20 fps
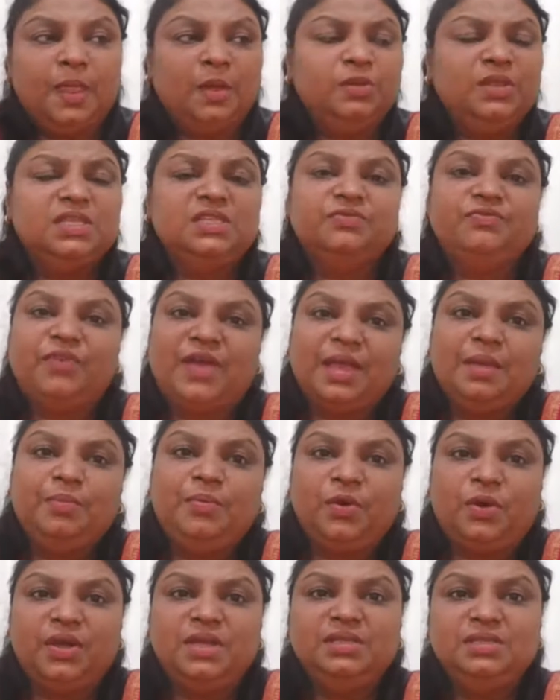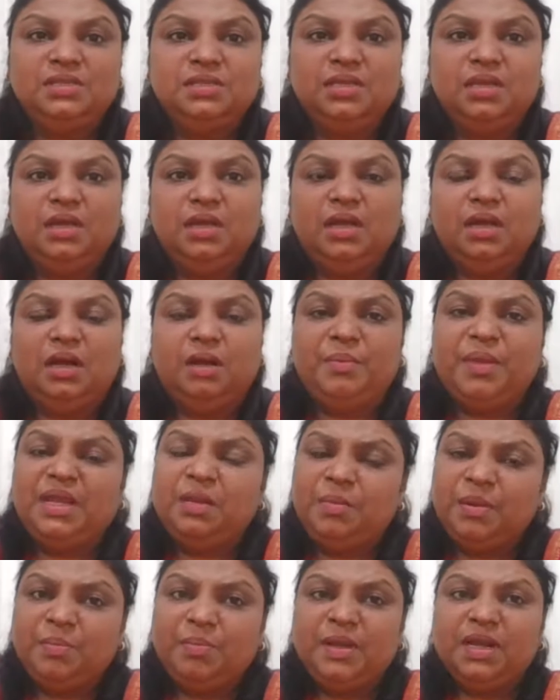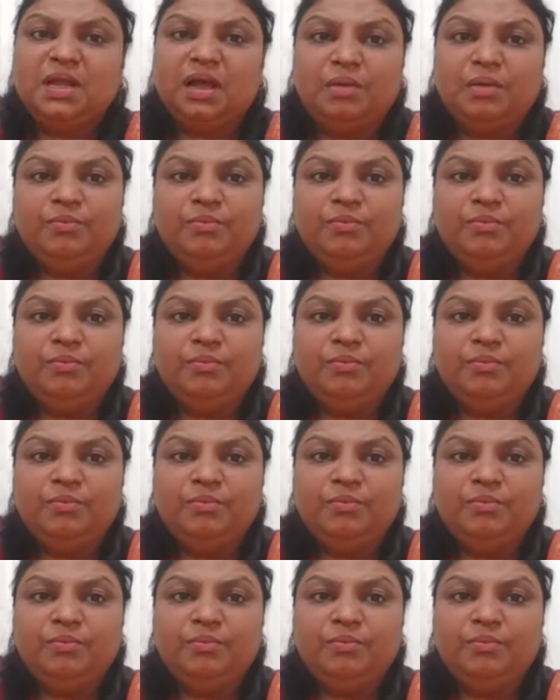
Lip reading: Now, these fibroids, many people